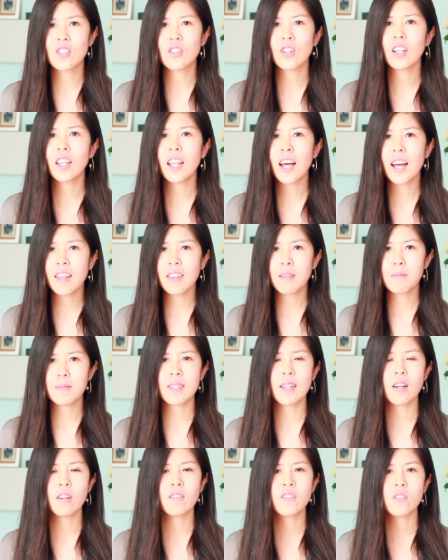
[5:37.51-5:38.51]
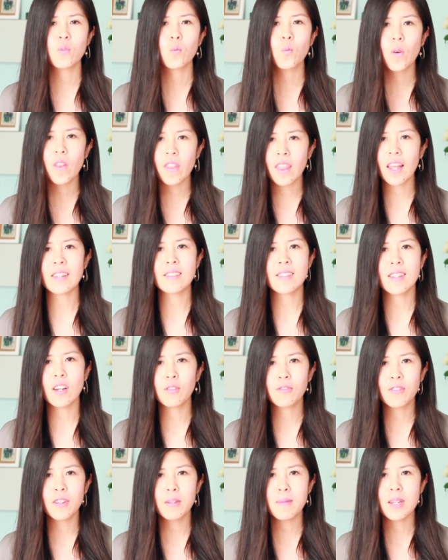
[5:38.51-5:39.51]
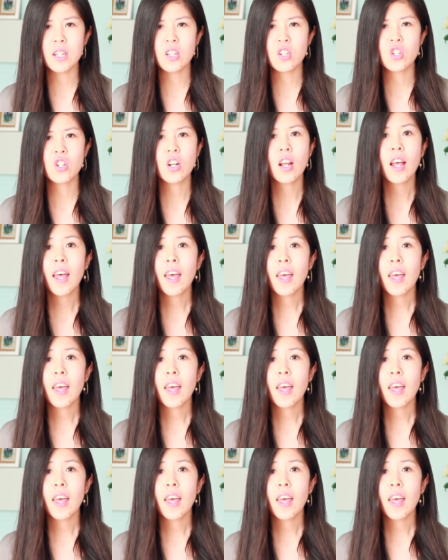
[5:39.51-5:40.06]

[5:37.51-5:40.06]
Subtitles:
to align themselves with that self-image.